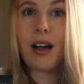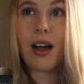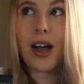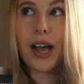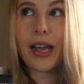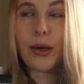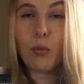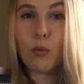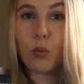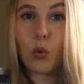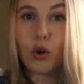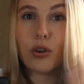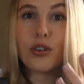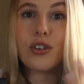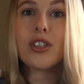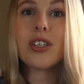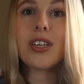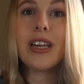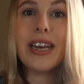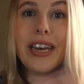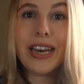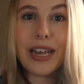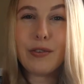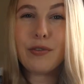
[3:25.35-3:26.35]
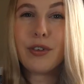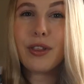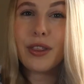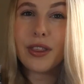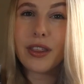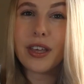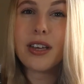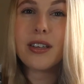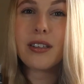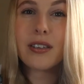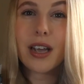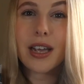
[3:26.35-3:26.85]
I want to live in
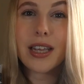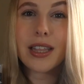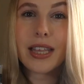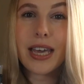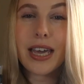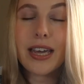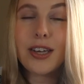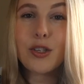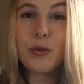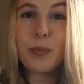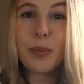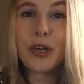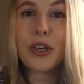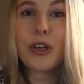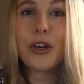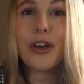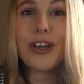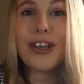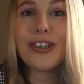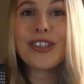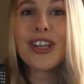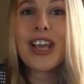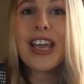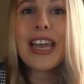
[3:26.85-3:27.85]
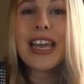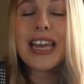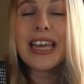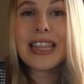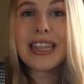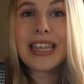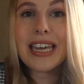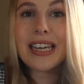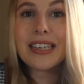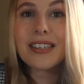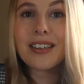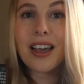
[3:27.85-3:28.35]
things like this, because
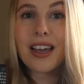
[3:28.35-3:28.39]
this,